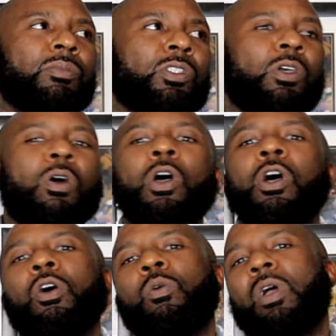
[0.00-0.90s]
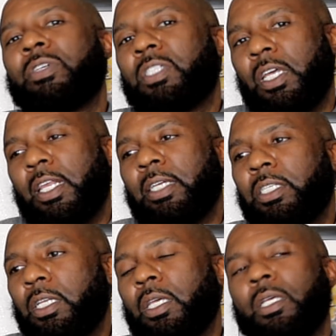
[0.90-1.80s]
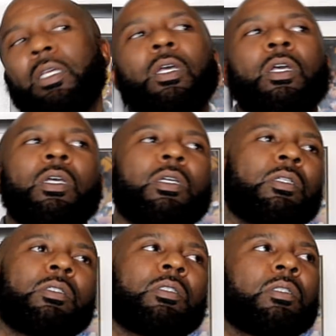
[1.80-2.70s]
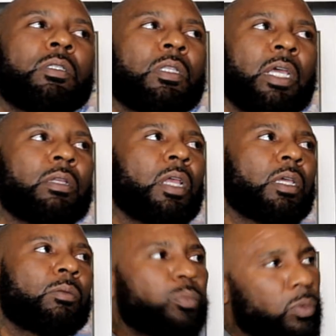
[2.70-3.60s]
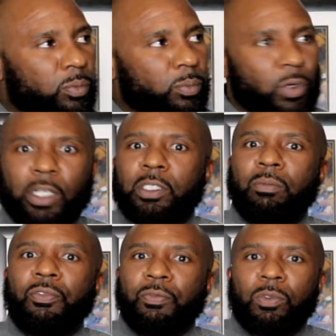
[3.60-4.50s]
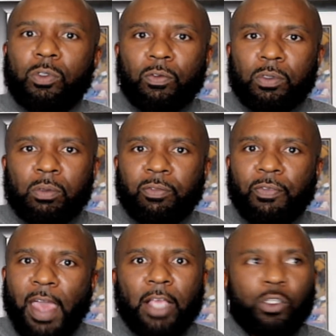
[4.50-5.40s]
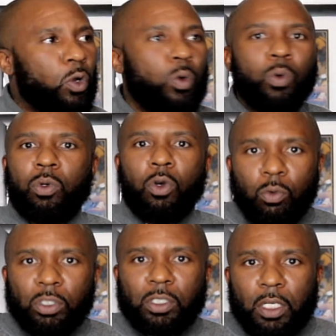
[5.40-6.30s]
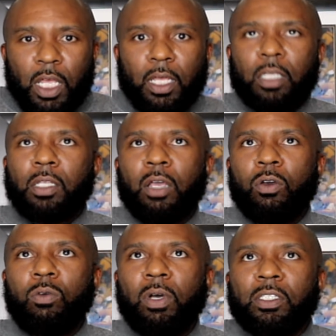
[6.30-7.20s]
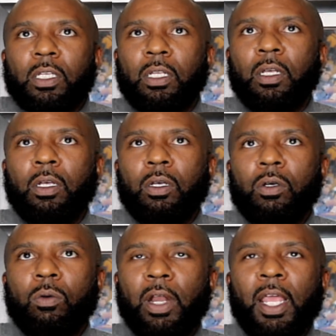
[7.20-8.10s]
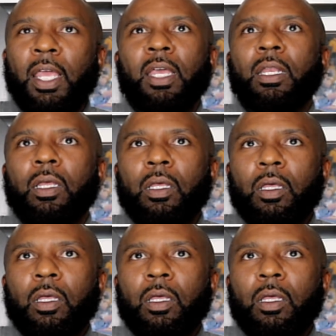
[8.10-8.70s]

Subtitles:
So whoever said that shit, nigga, like bringing some facts. Who was the nigga? Like, who was it? Where they at?